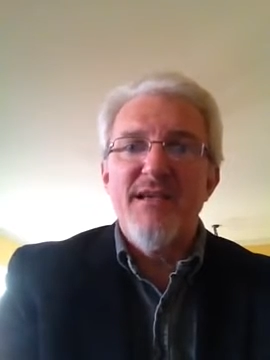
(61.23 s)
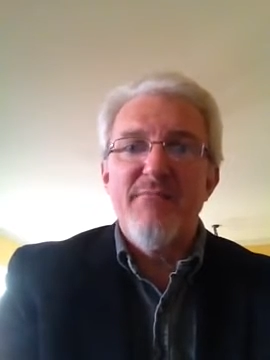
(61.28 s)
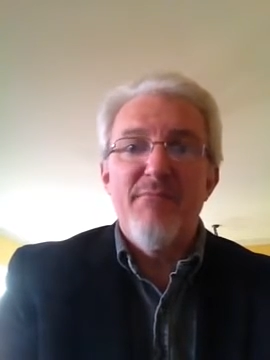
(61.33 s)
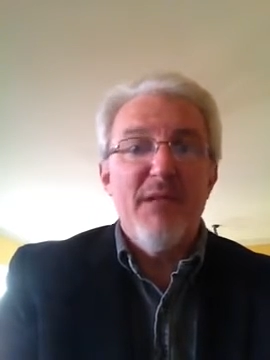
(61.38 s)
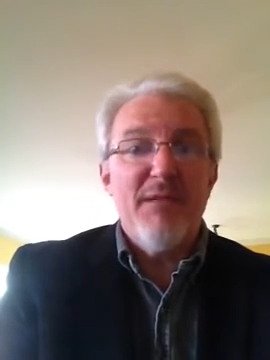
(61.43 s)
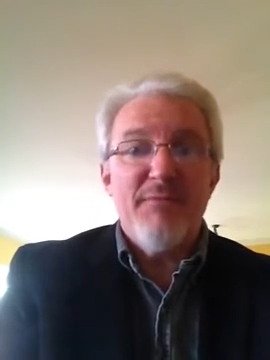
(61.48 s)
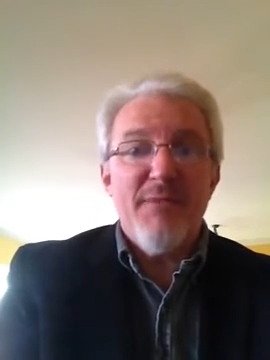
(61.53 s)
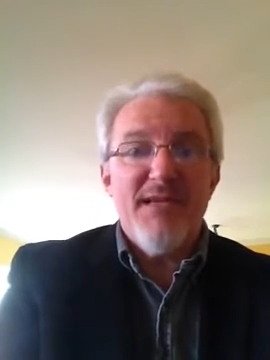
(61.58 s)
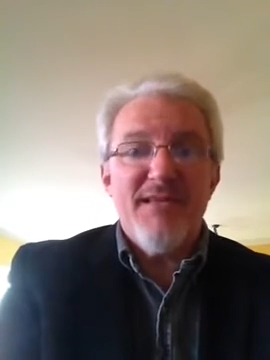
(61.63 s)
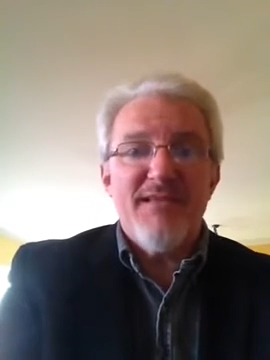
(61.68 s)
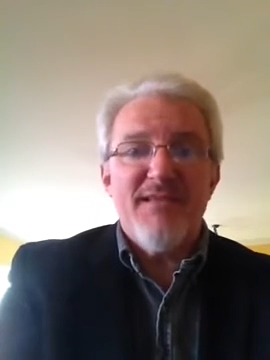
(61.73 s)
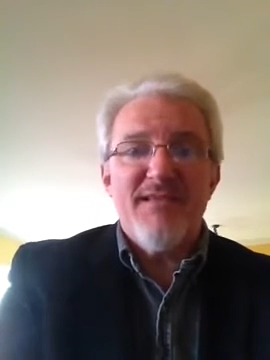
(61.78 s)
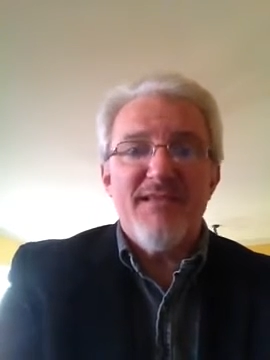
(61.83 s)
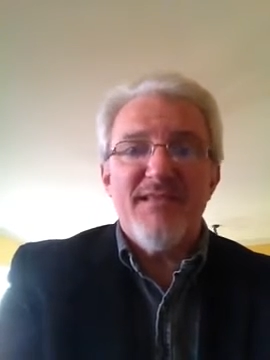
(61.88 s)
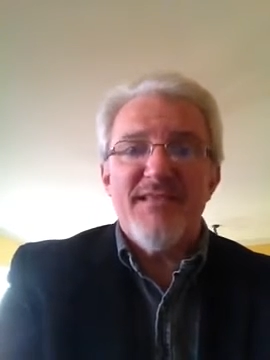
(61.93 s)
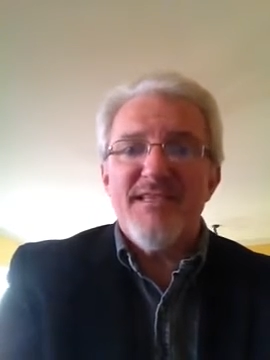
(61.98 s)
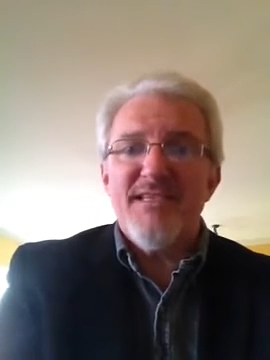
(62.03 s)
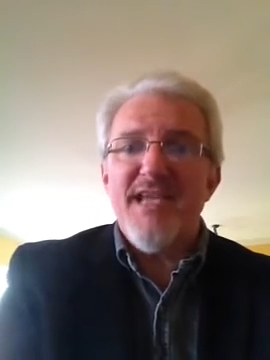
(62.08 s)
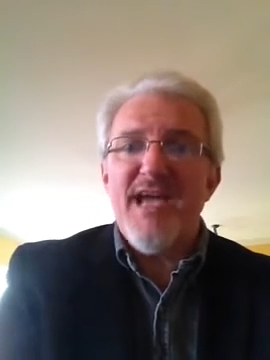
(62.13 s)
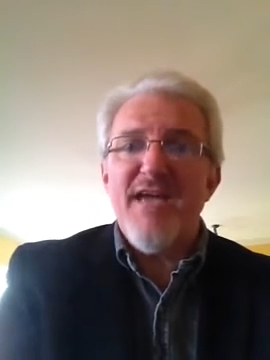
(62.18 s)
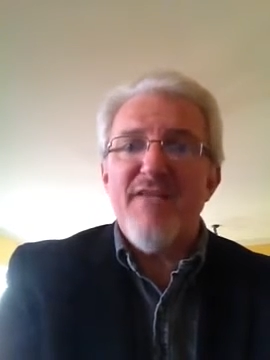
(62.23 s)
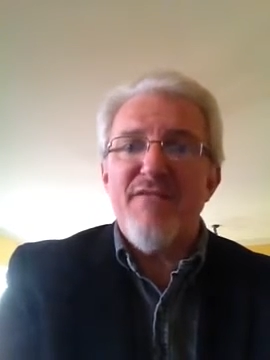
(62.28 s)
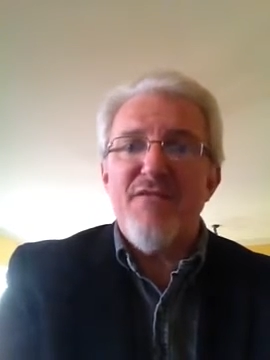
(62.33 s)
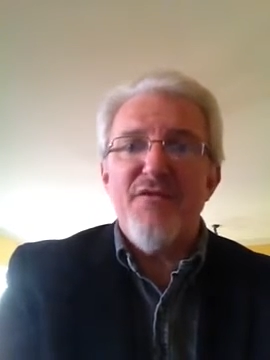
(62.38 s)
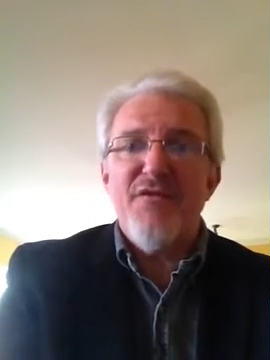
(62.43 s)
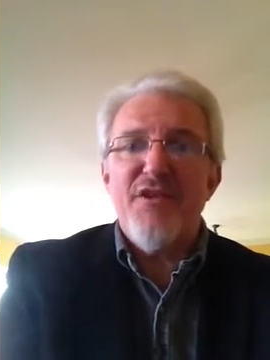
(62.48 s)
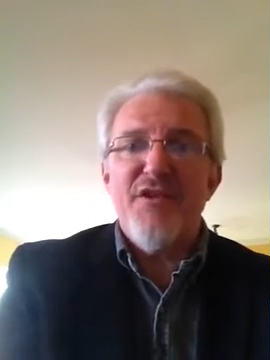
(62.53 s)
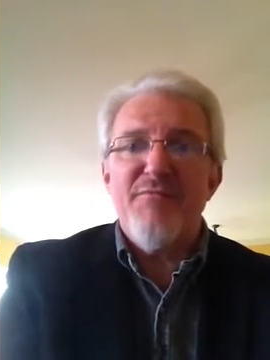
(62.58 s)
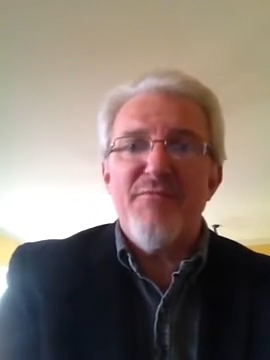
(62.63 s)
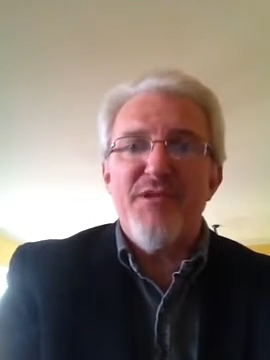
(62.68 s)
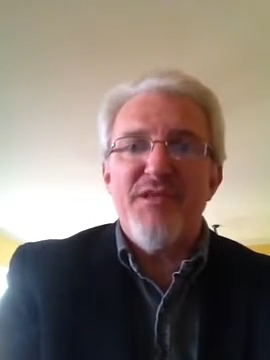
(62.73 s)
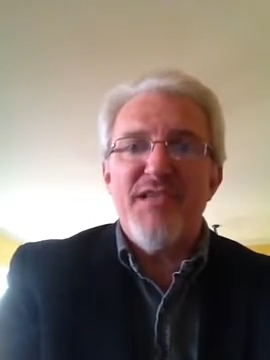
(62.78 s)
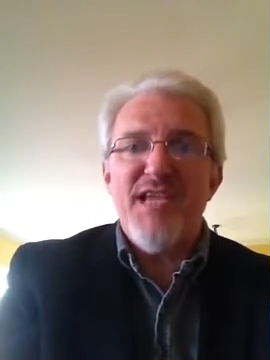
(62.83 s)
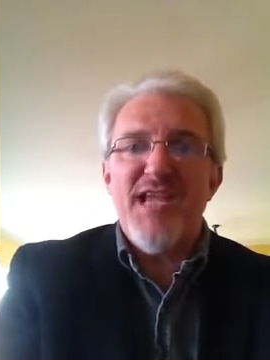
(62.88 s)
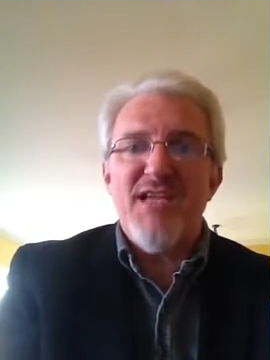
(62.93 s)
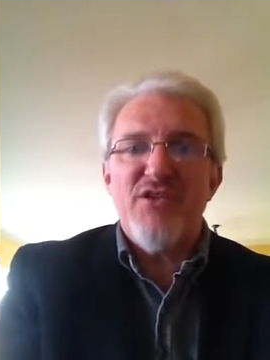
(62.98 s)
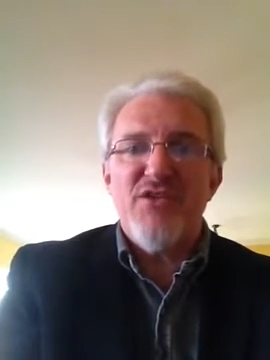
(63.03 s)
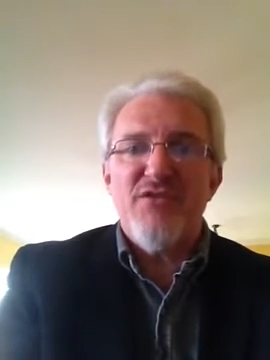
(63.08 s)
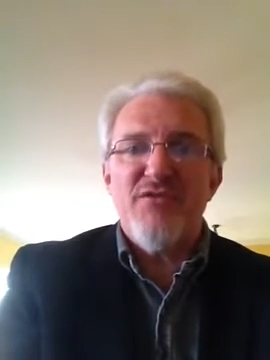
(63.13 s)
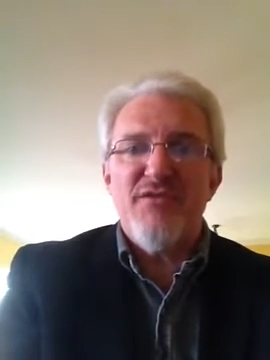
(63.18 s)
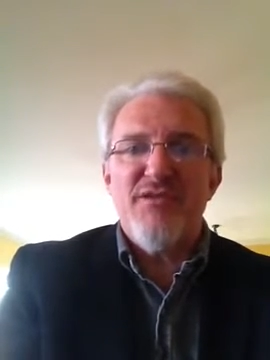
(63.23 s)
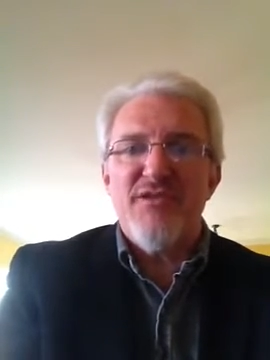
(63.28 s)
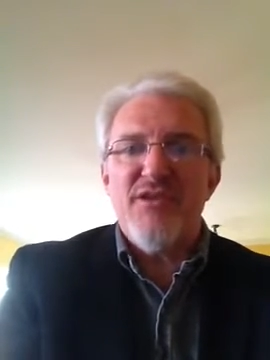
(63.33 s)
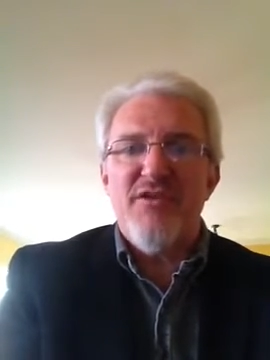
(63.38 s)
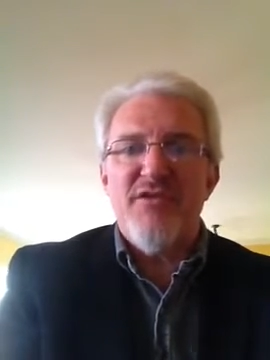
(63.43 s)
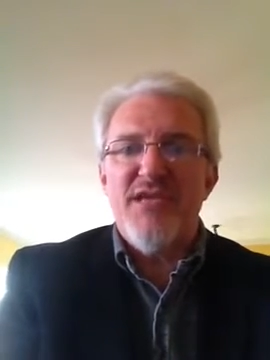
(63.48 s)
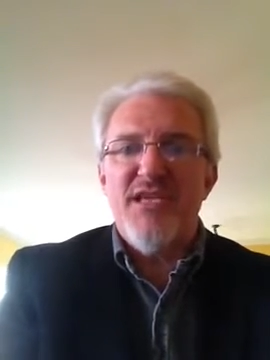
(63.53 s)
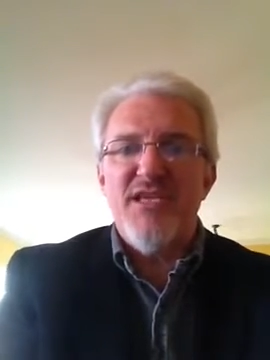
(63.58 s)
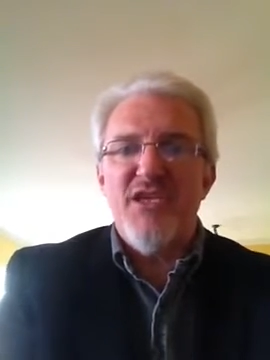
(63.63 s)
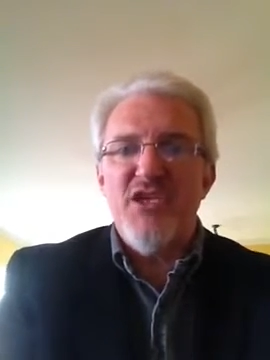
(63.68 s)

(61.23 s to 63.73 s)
but must stifle their potential so that